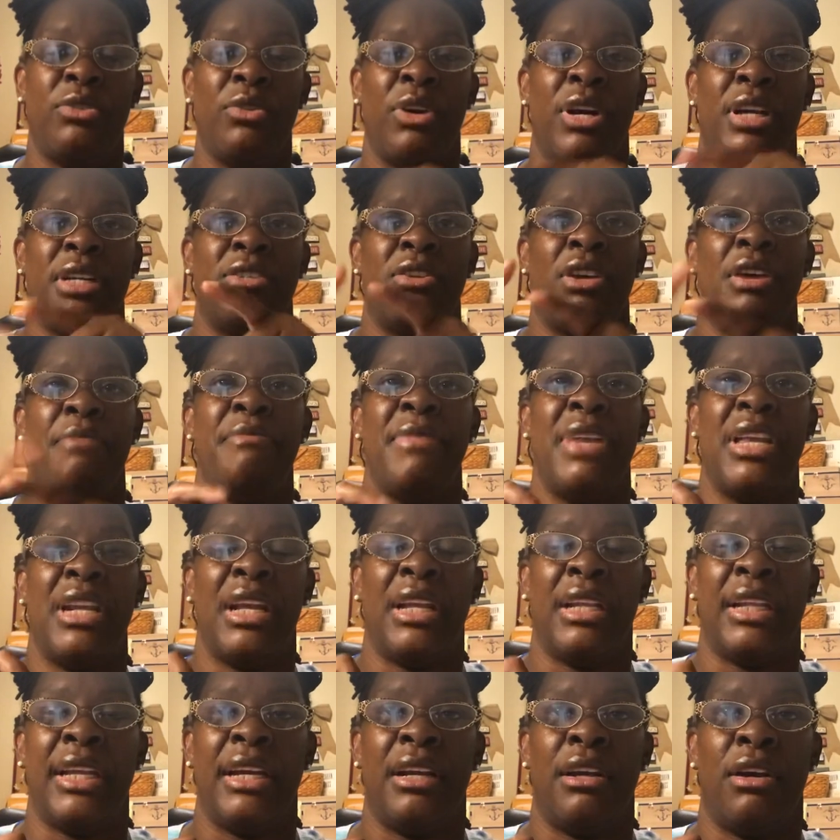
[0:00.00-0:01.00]
If your
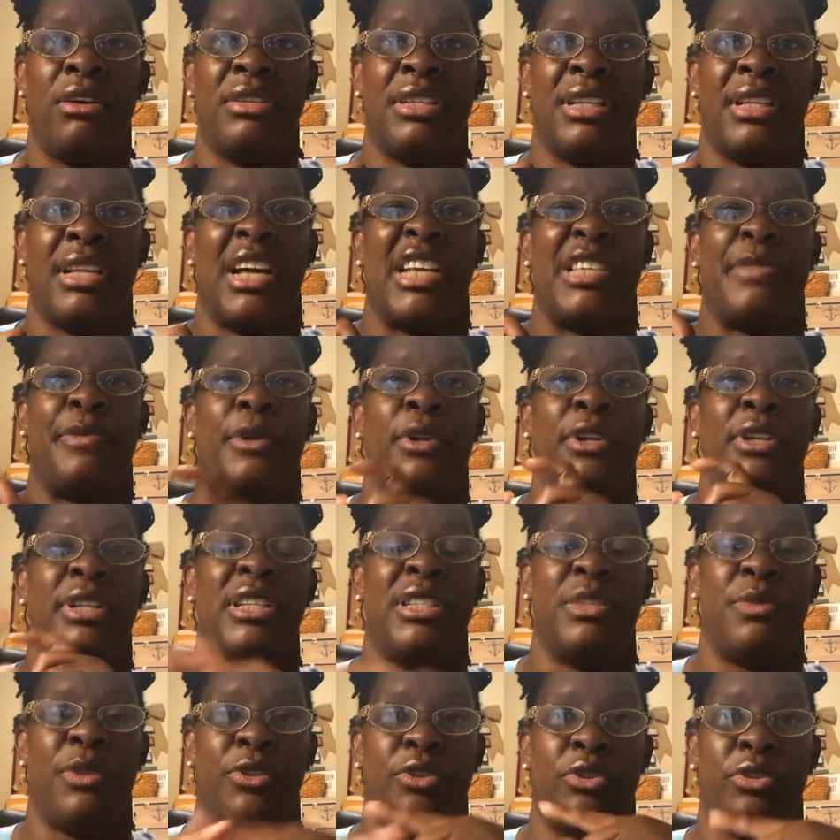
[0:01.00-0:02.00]
water breaks, you are to
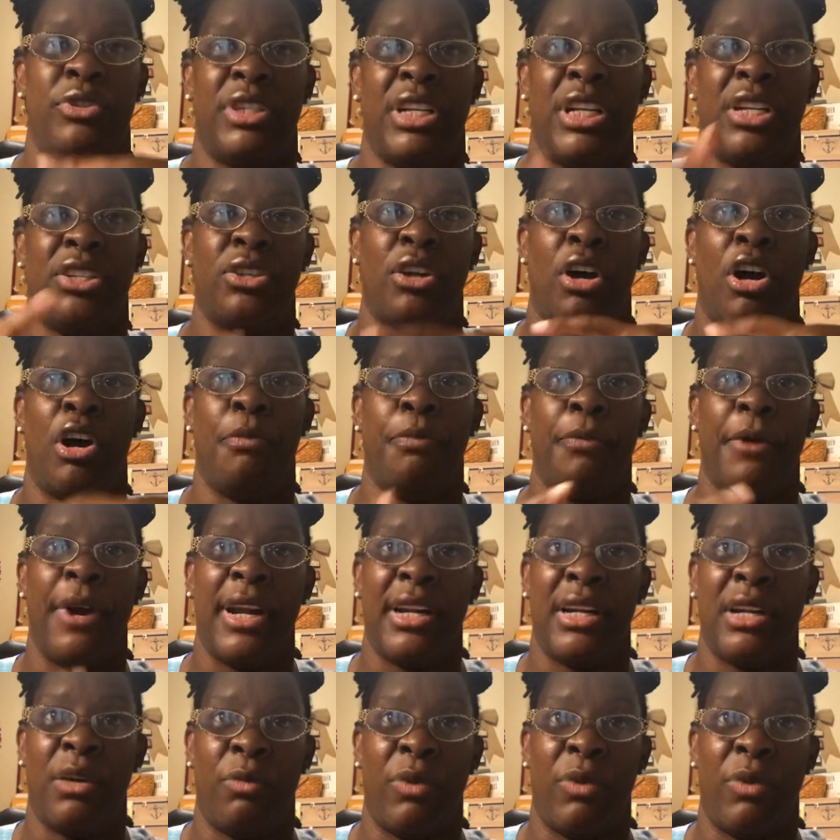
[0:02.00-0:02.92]
immediately go to the hospital.